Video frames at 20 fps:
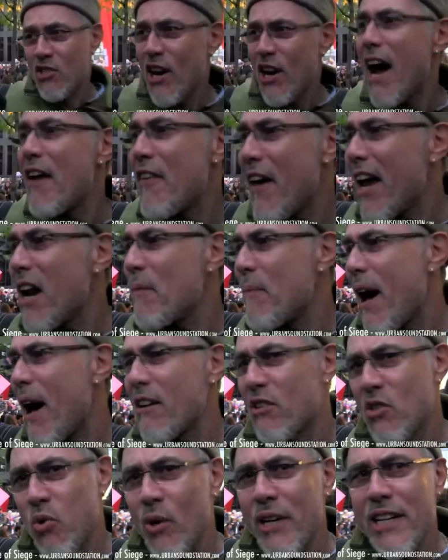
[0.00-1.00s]
I'm try that
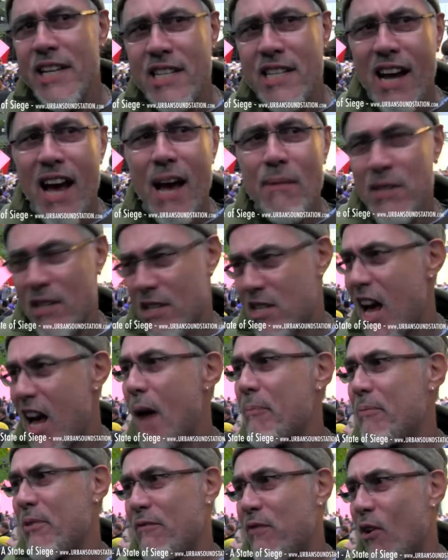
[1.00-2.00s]
about 20 times at the
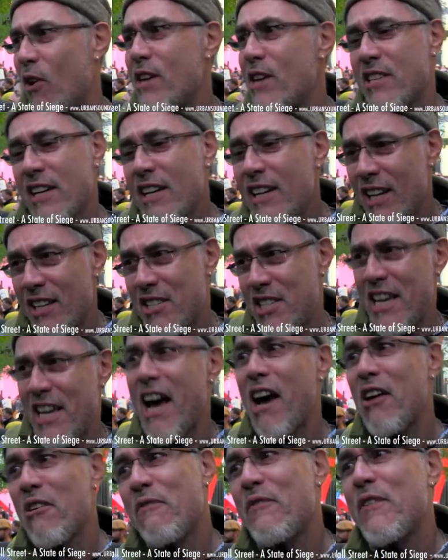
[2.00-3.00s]
top of your voice and see
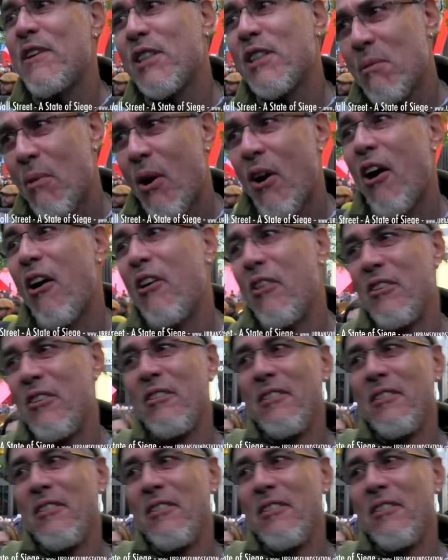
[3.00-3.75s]
how you feel tomorrow.